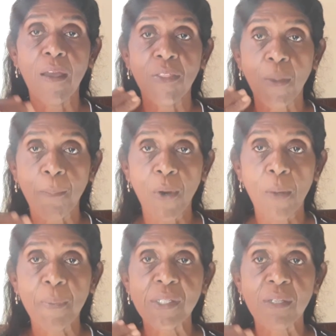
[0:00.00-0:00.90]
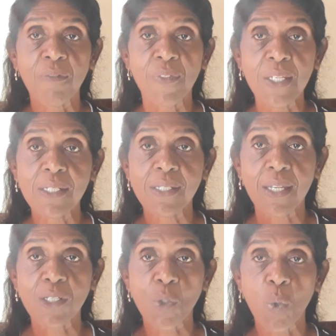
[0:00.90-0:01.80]
The purpose of this
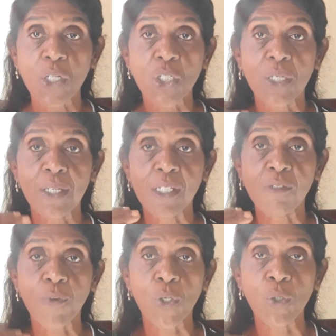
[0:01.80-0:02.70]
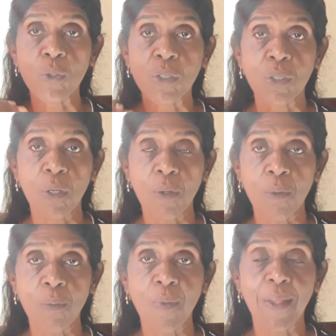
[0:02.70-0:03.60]
test question is for you to
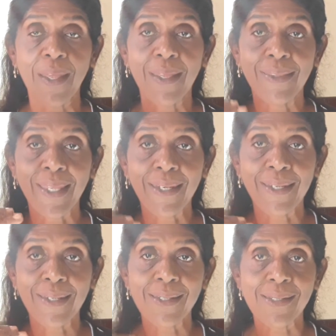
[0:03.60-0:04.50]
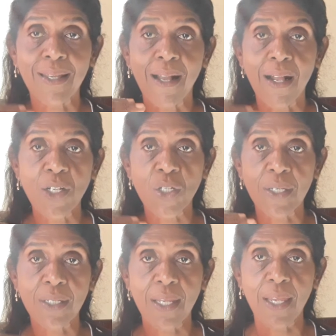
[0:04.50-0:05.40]
know that it is a
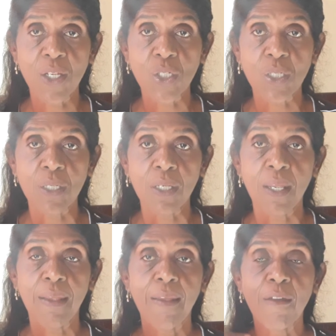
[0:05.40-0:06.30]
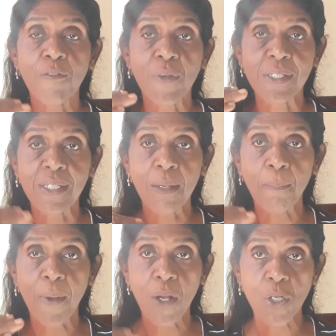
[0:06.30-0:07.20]
contraindication for deep
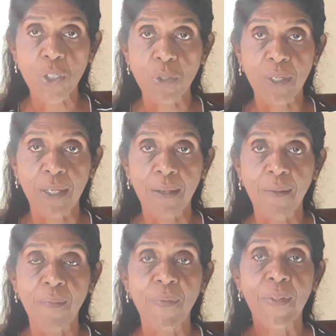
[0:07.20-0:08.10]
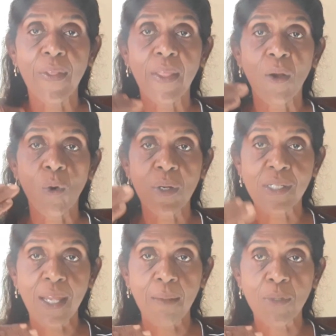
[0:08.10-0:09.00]
puncturing or
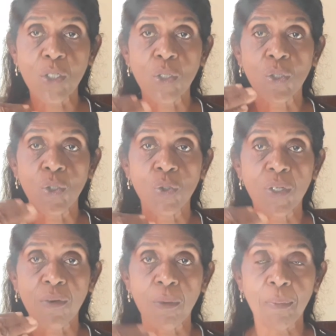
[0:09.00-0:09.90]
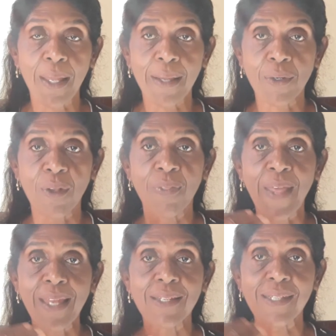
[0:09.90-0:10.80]
damage to urinary bladder.
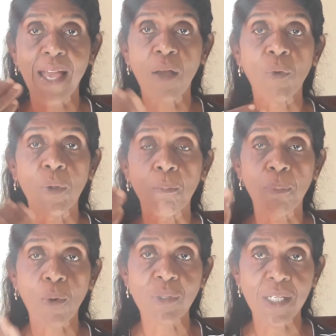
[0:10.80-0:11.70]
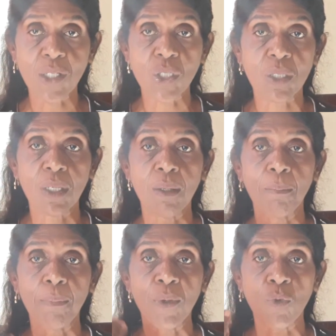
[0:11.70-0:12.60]
That is how it would potentially
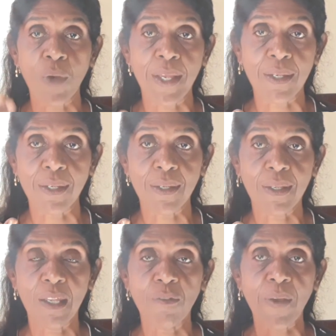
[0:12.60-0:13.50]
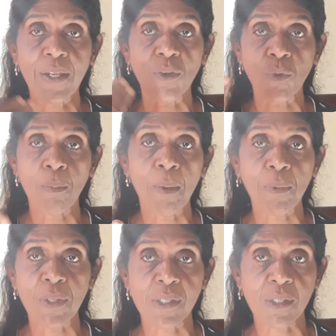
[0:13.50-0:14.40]
be read, if I could remember
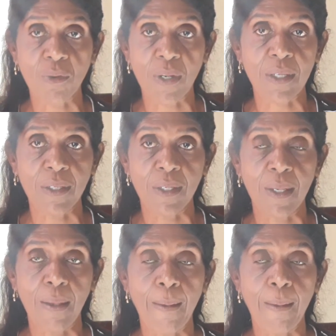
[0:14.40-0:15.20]
this correctly.